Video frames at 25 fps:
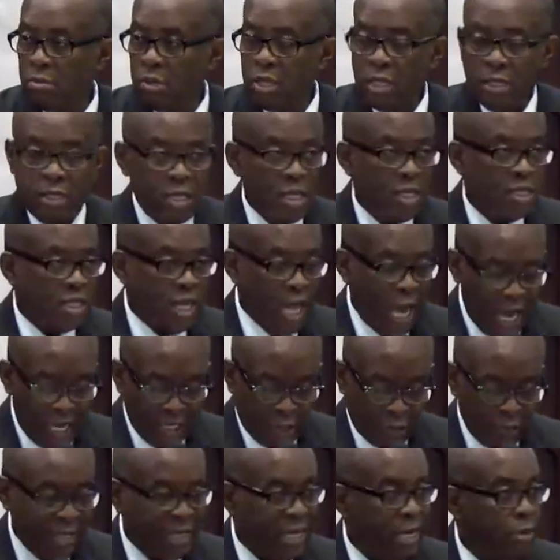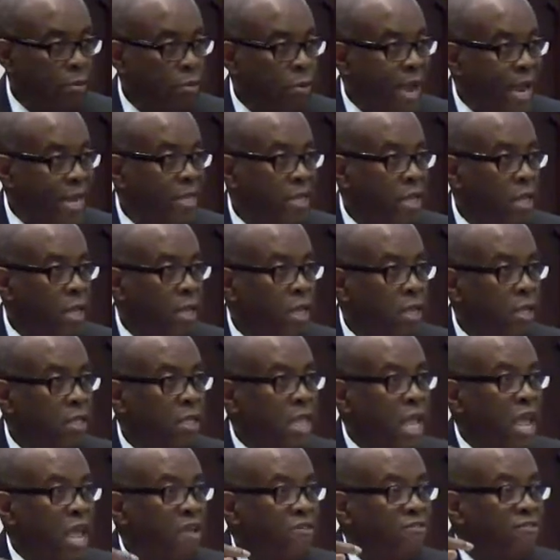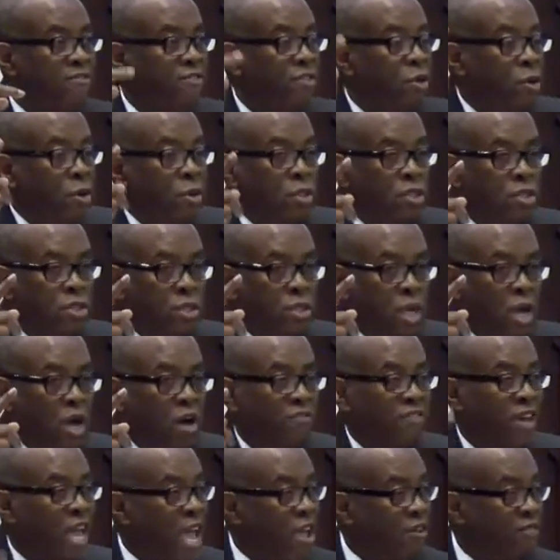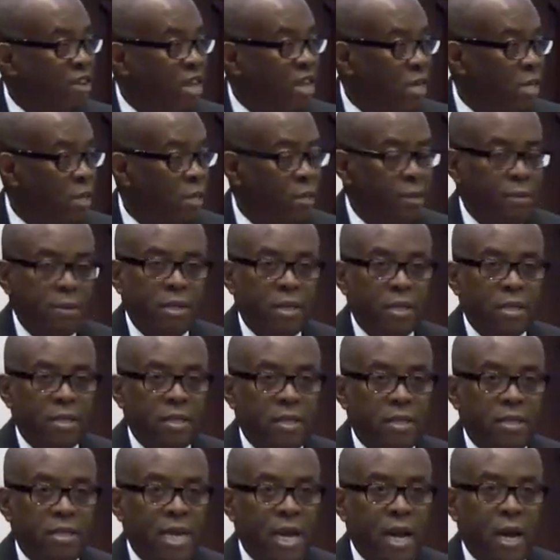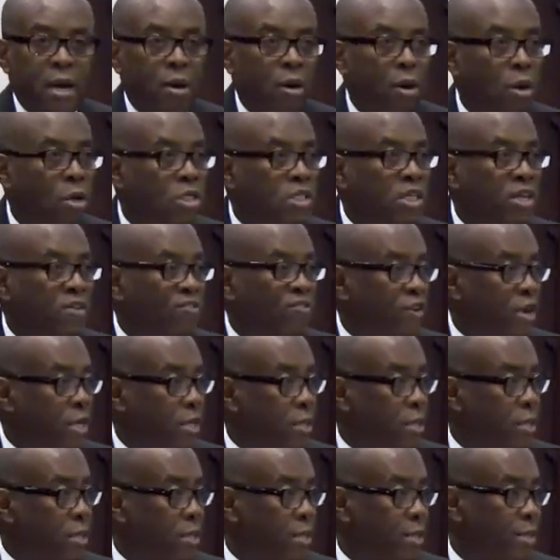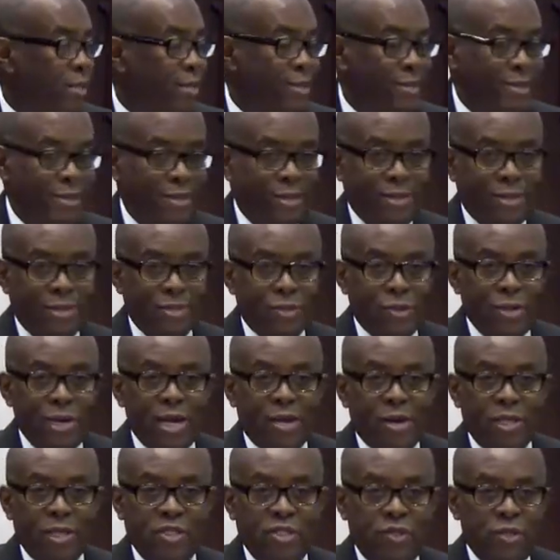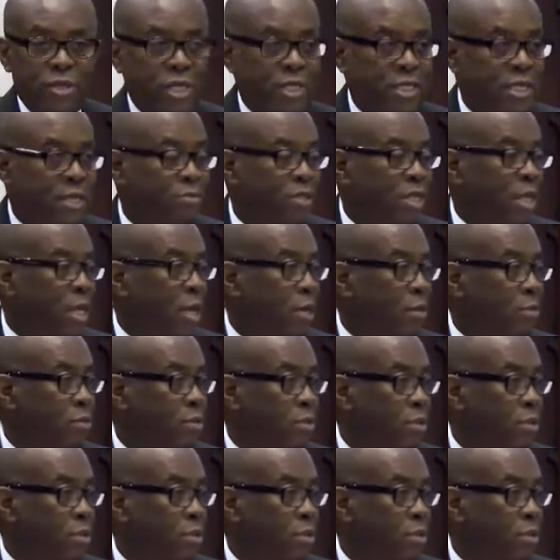These guys, when they write their views of heaven, they are all different. So they contradict themselves.